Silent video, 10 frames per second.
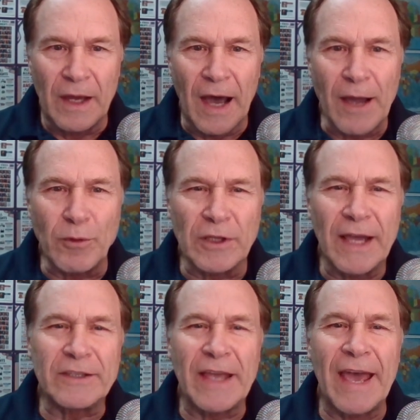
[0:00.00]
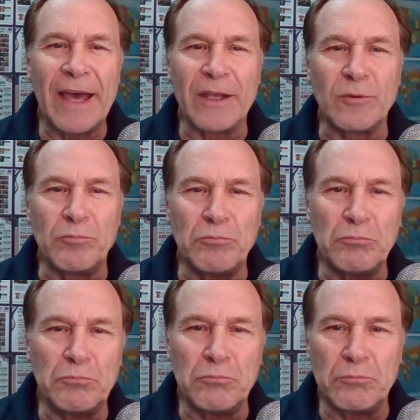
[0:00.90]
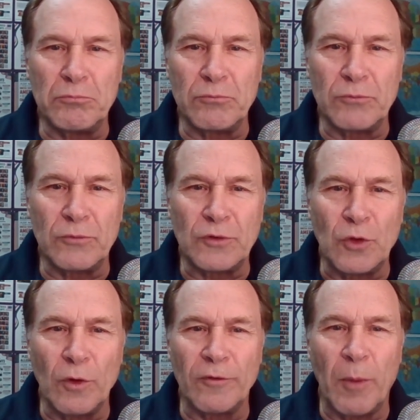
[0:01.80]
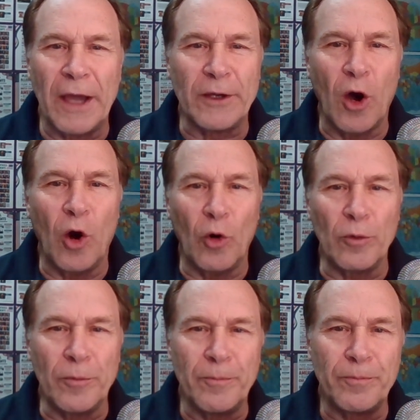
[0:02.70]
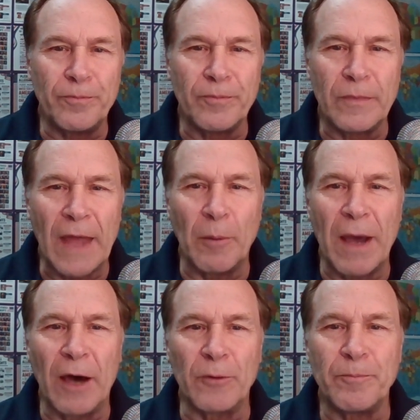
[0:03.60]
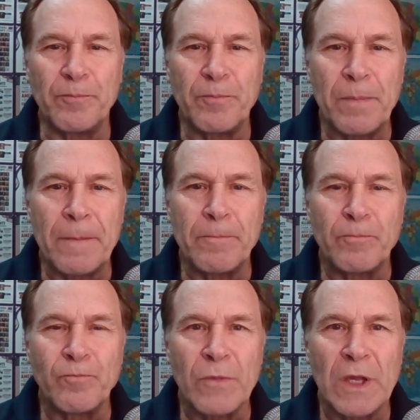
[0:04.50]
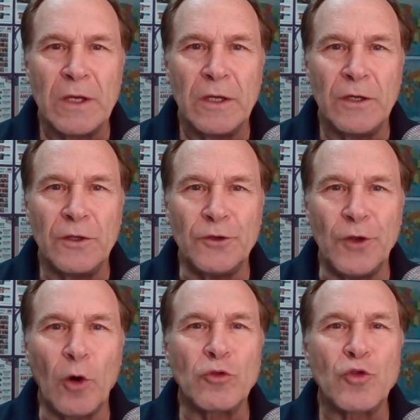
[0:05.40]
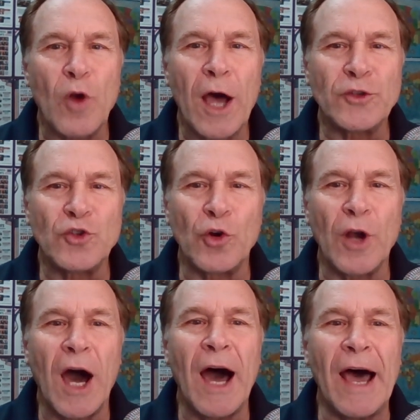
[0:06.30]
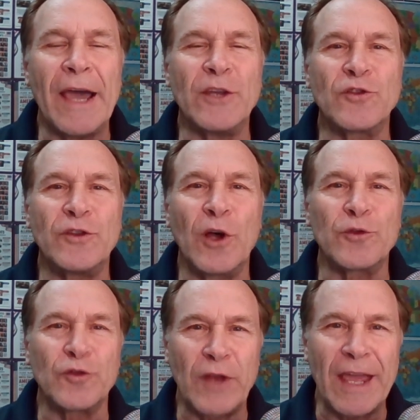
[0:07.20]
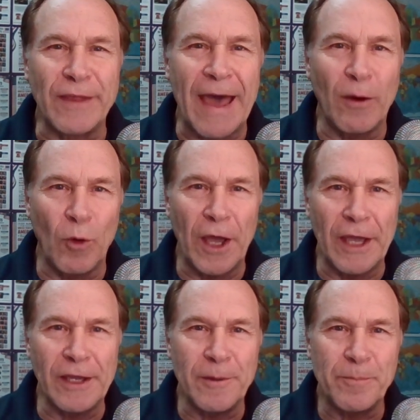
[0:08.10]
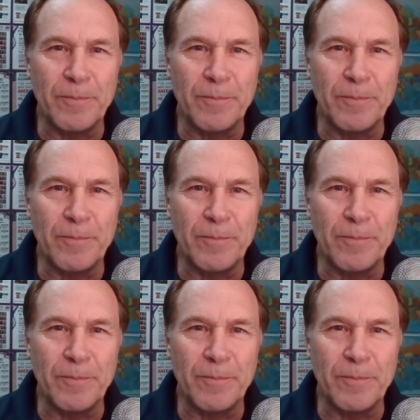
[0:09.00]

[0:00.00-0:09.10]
I would like to add two of my own. How about don't cross your eyes, they'll stay that way.